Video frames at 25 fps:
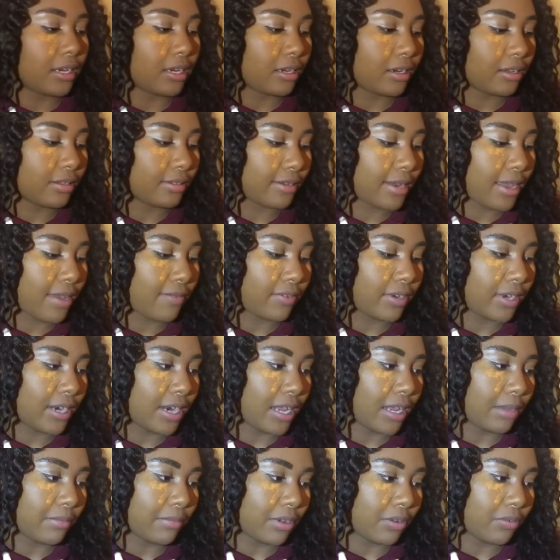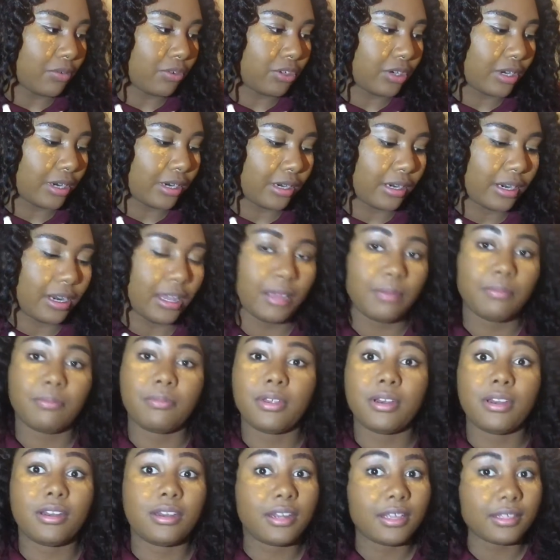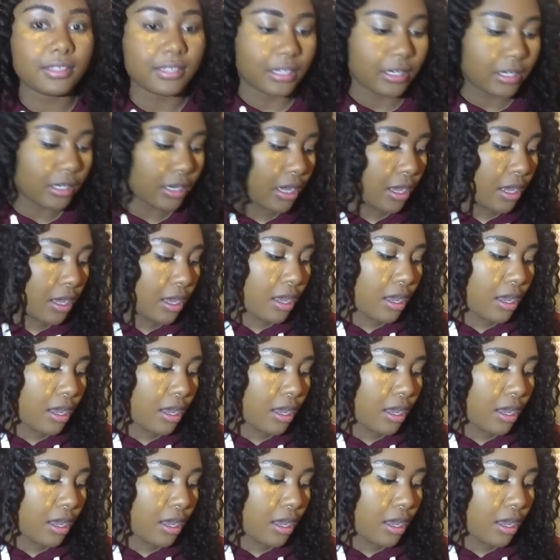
And it doesn't have a name. I wish it had a name, but it doesn't.